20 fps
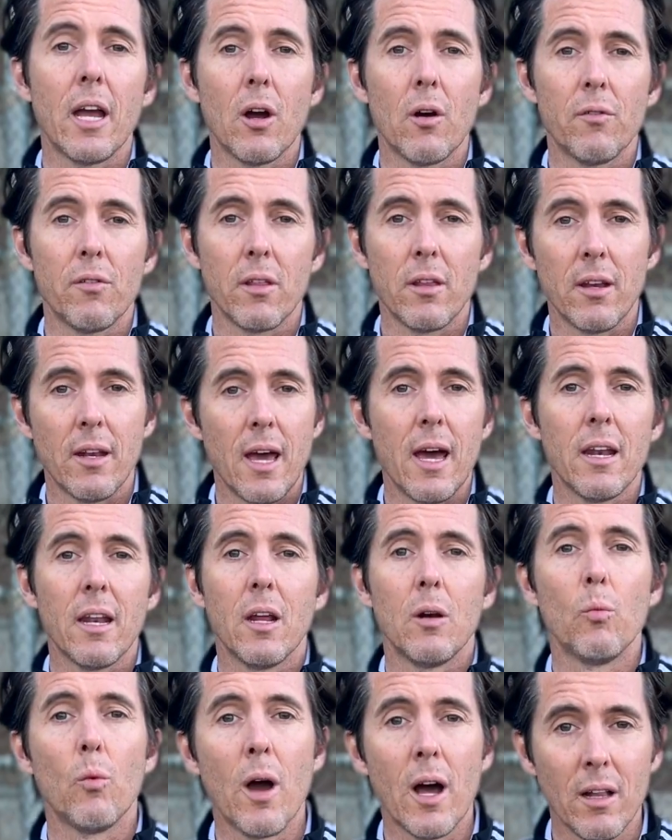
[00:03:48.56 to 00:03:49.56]
over the net
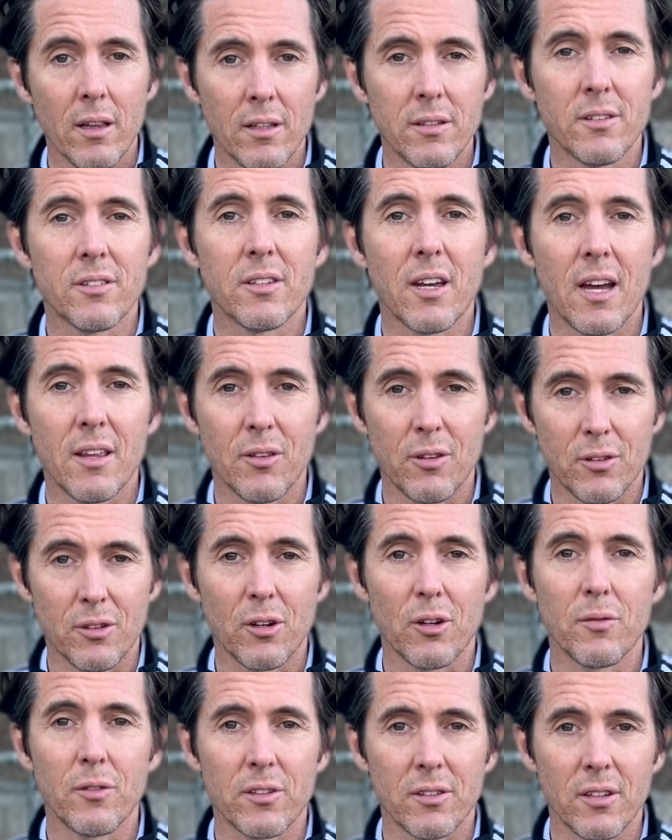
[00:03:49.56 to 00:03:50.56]
and well inside the
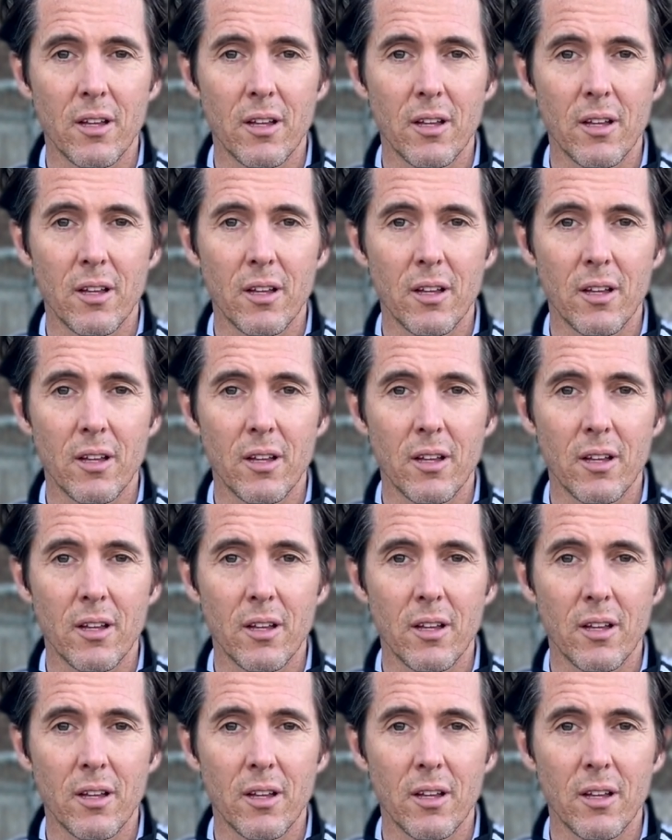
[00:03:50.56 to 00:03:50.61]
service